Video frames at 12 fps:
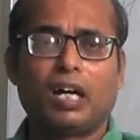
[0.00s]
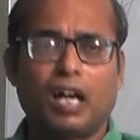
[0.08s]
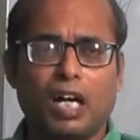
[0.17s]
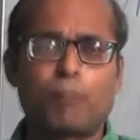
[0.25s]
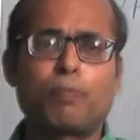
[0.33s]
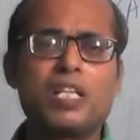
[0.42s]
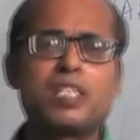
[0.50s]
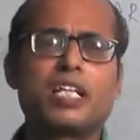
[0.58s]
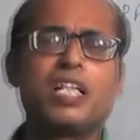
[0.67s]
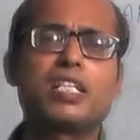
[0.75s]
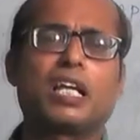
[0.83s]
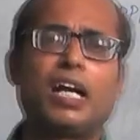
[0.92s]
Harappan
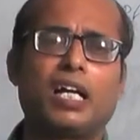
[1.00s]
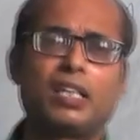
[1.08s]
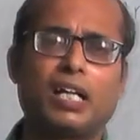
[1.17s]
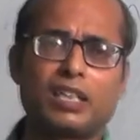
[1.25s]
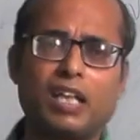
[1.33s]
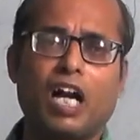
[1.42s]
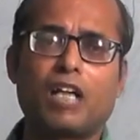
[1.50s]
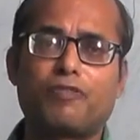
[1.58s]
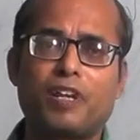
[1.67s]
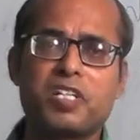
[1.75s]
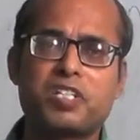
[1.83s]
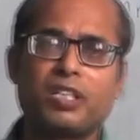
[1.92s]
seals and other
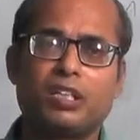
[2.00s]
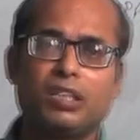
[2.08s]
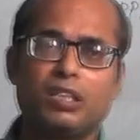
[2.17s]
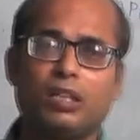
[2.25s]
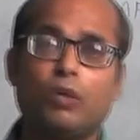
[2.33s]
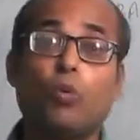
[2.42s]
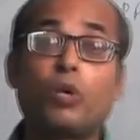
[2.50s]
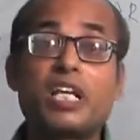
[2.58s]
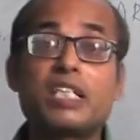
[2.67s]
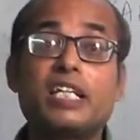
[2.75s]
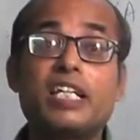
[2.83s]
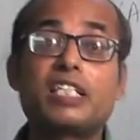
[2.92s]
artifacts
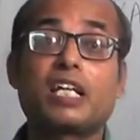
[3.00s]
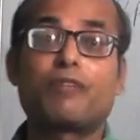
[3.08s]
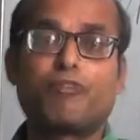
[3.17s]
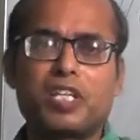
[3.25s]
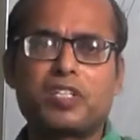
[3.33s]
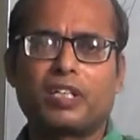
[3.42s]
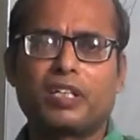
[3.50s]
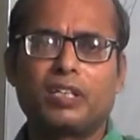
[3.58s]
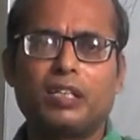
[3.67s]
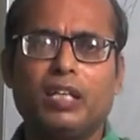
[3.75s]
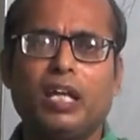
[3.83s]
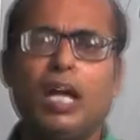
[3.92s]
occasionally surfaced,
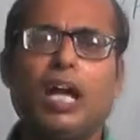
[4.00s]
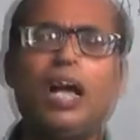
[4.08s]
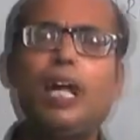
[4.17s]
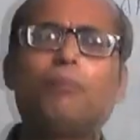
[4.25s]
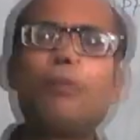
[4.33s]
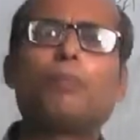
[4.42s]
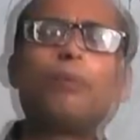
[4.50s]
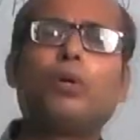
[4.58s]
and